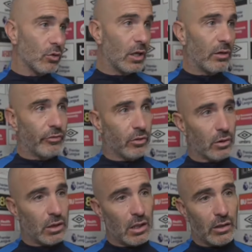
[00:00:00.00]
can
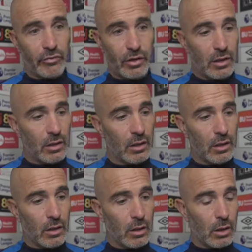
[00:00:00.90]
continue to develop in
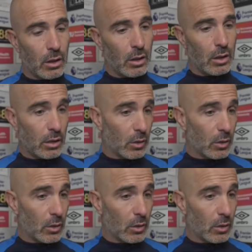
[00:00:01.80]
this new role."